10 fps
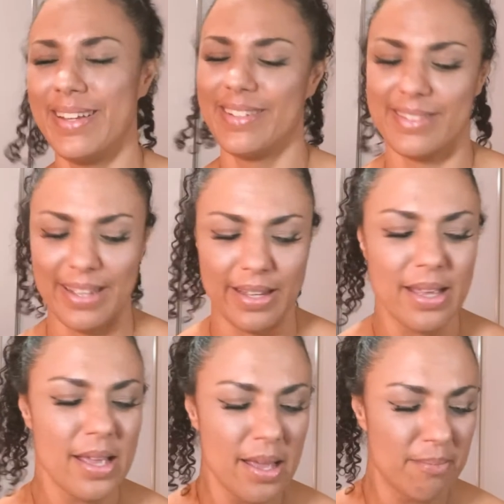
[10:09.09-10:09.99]
And it's like,
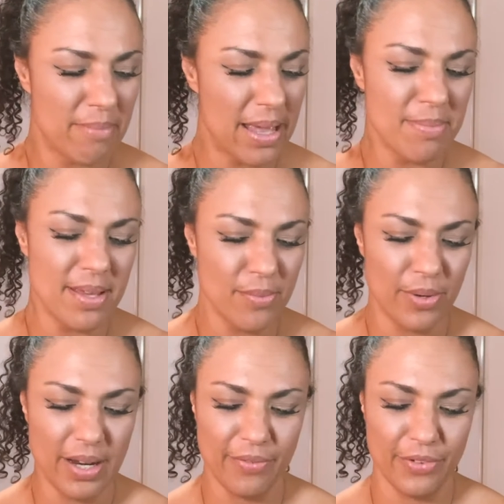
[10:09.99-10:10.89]
maybe
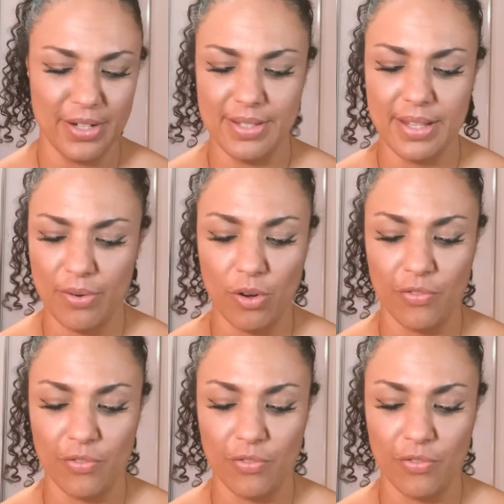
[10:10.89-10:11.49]
whatever it is they're